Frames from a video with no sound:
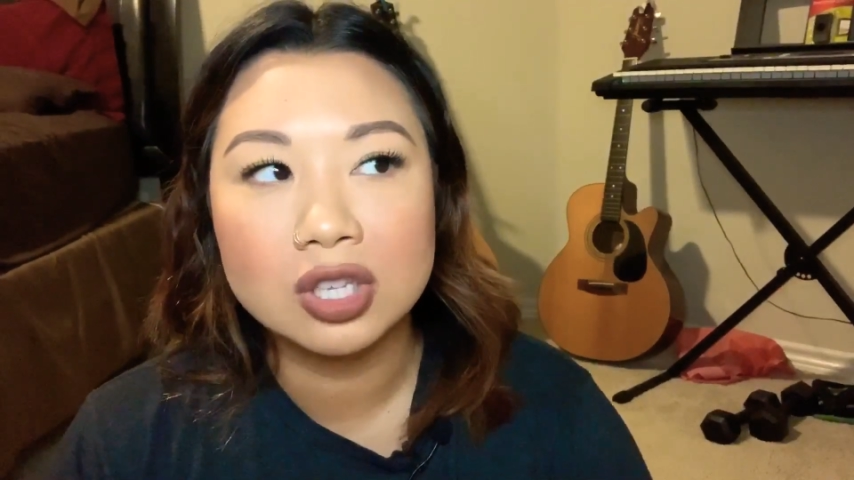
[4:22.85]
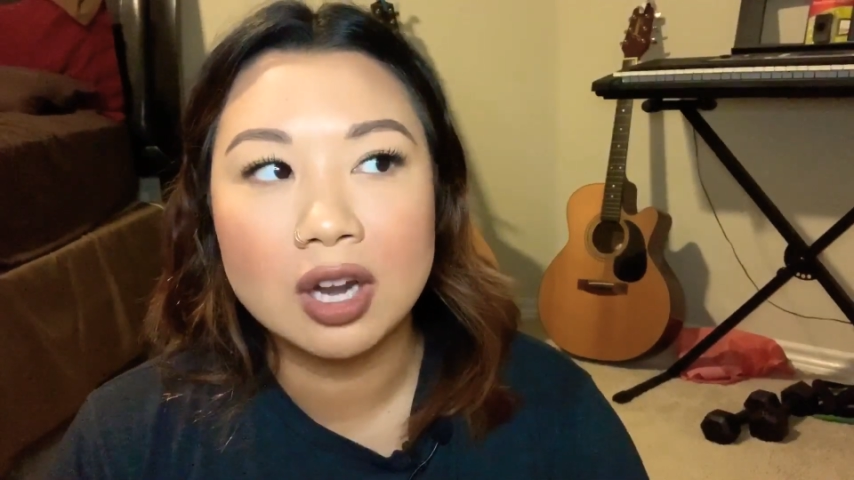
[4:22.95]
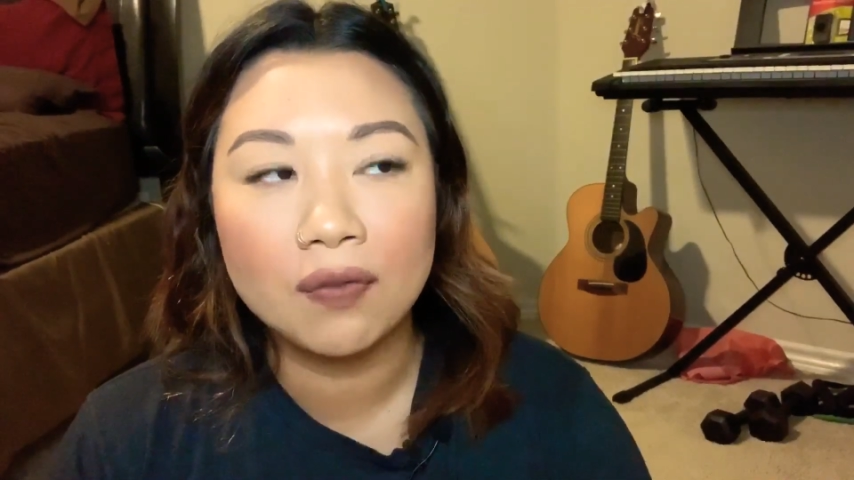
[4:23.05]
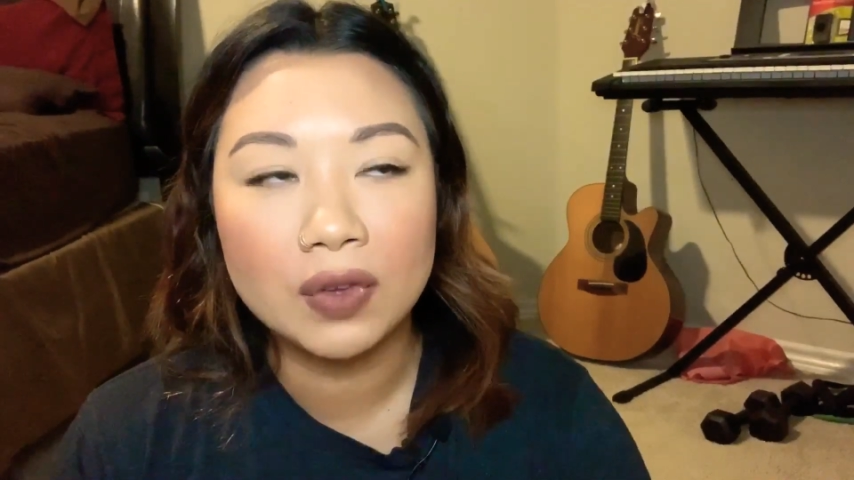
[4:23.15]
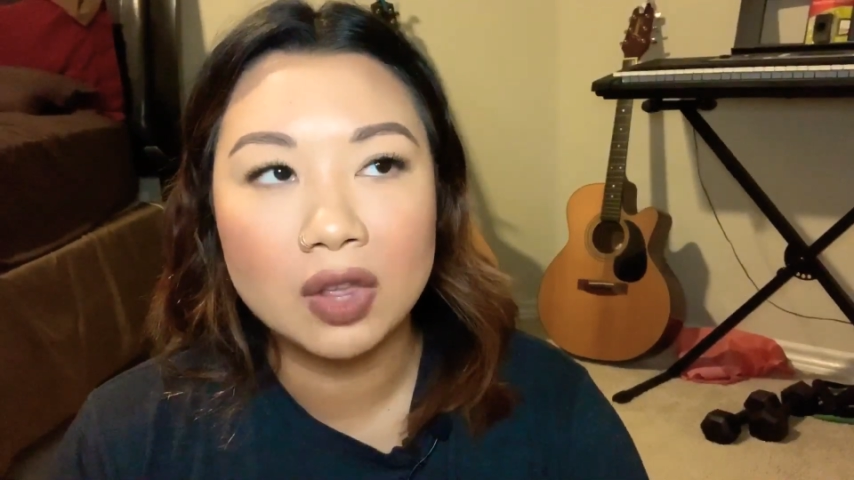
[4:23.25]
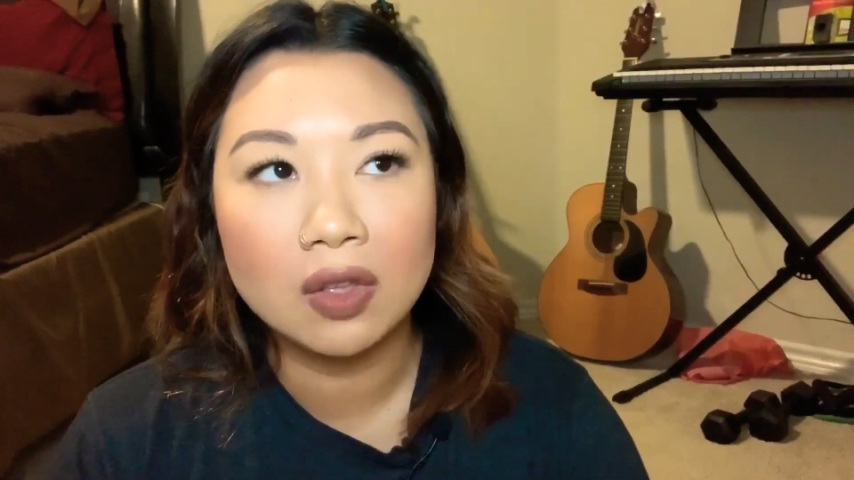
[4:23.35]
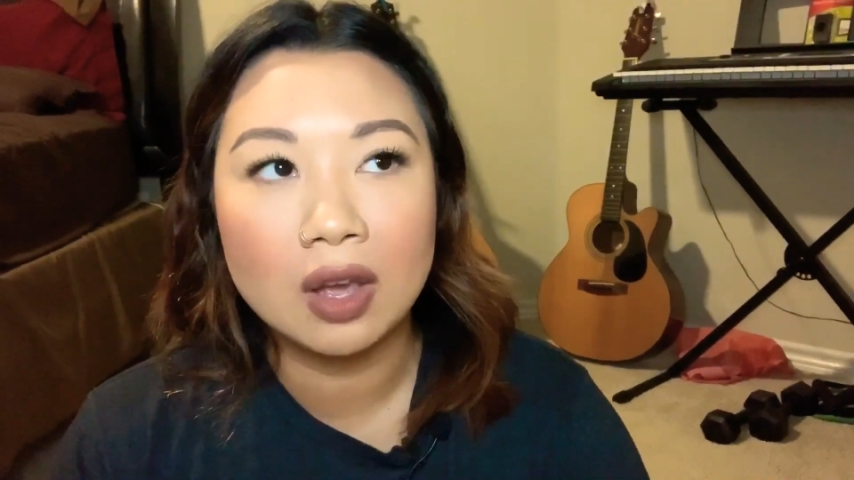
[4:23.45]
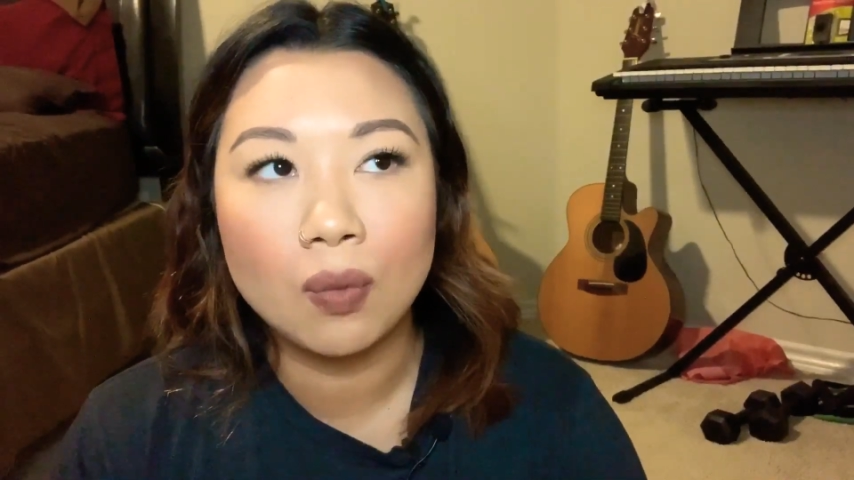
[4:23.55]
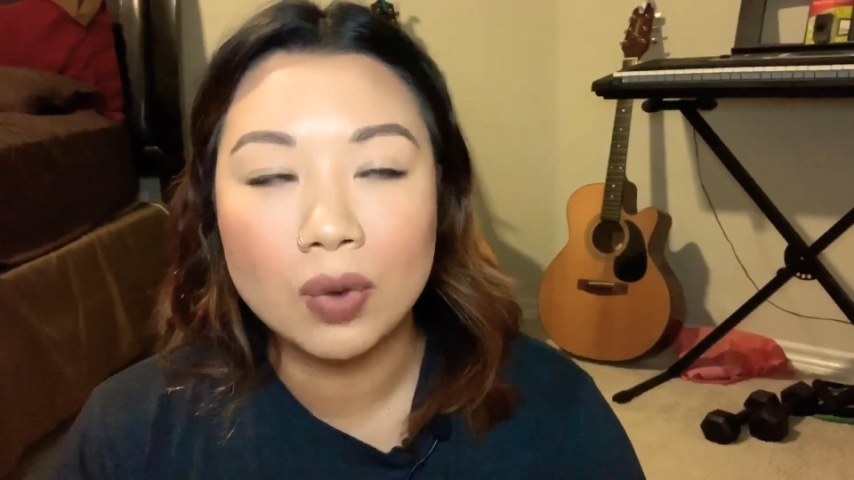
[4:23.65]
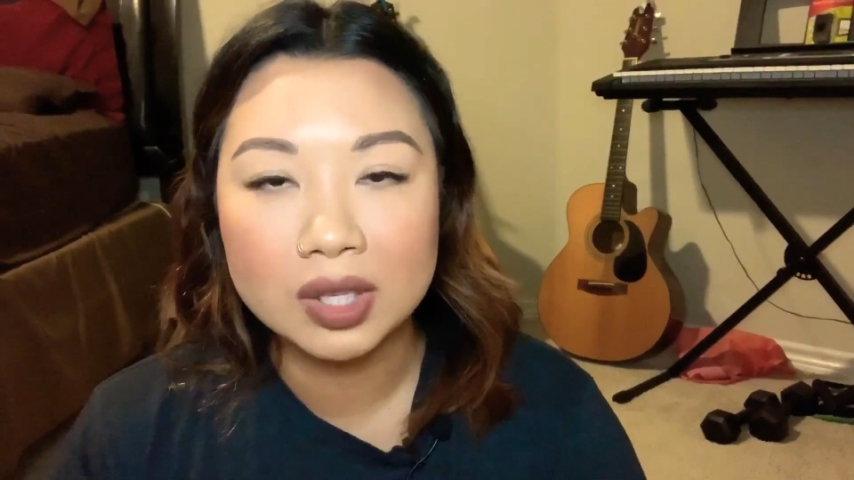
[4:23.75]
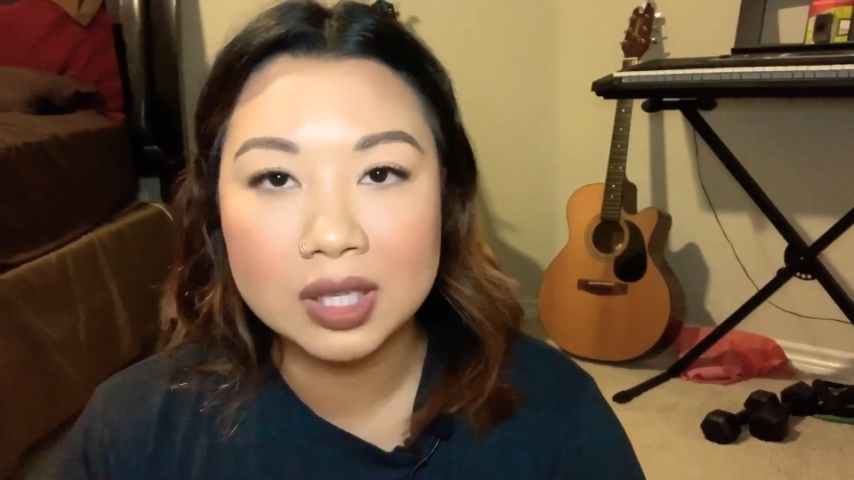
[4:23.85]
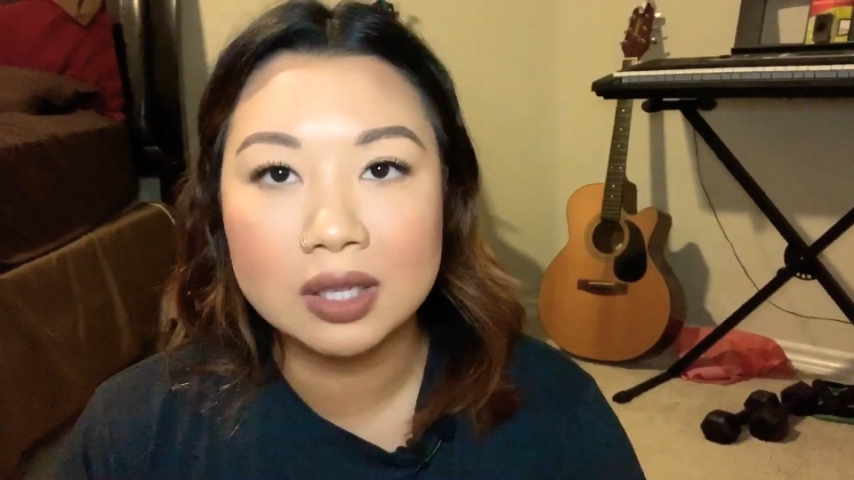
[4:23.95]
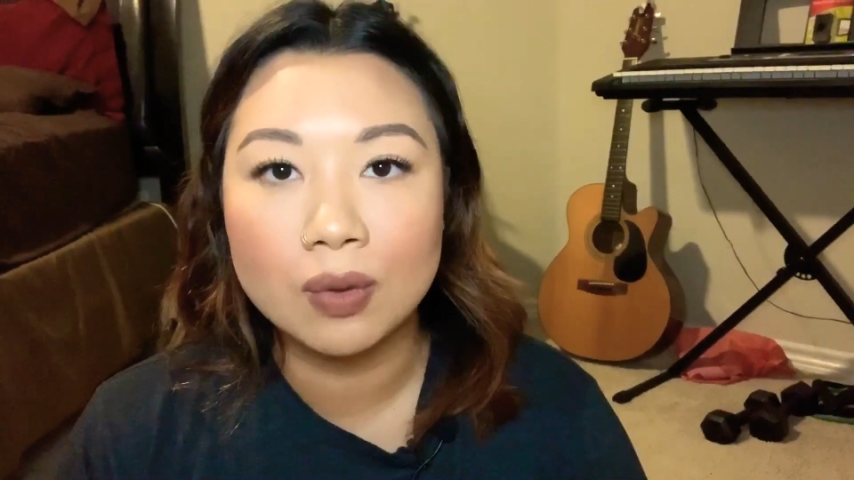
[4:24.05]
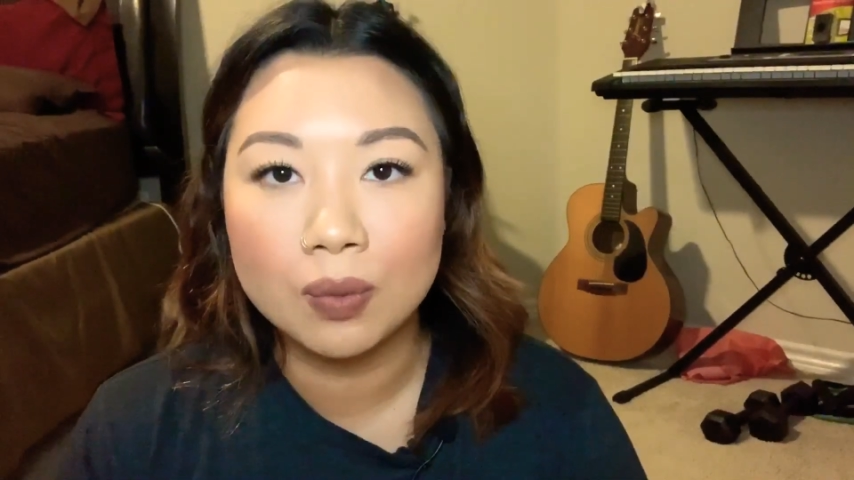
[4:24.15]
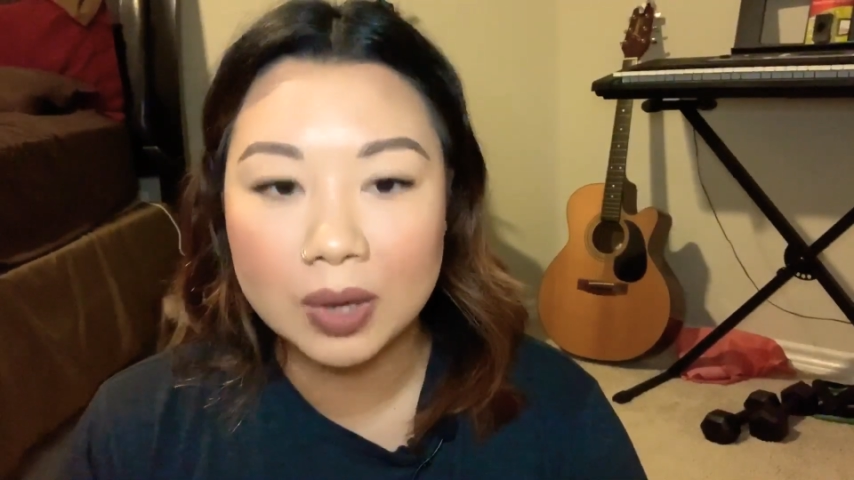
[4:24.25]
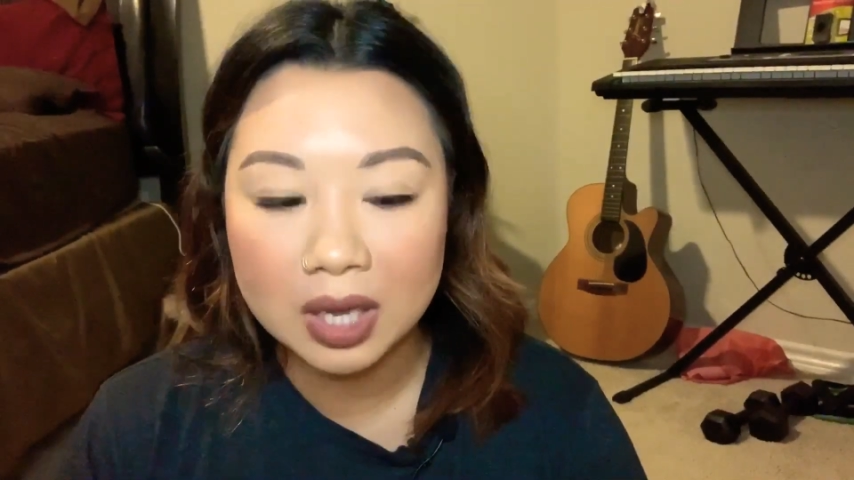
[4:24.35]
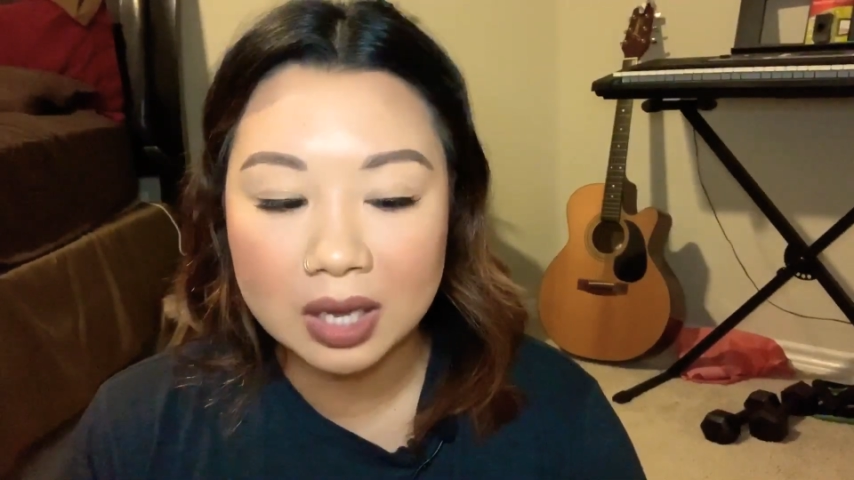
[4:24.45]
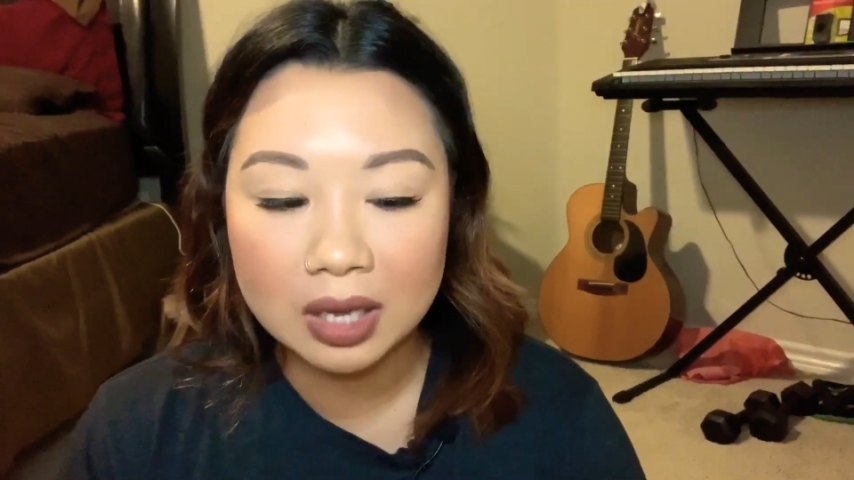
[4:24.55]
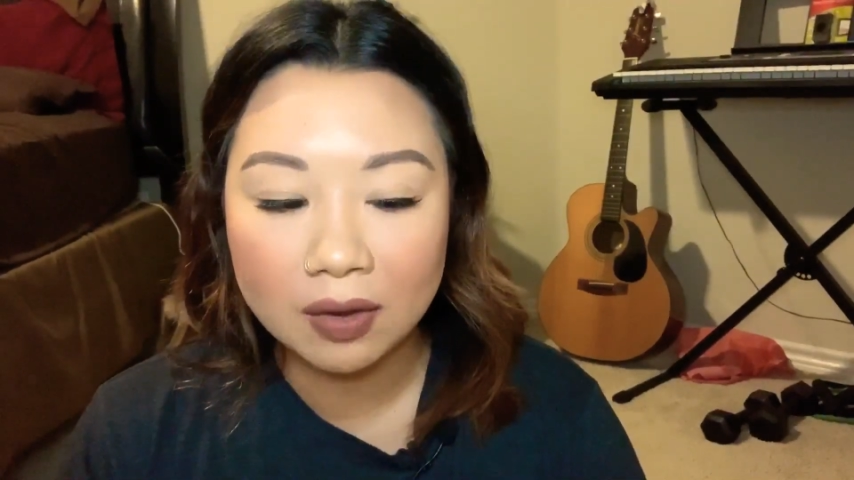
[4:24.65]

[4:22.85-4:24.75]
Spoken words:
And I feel like once we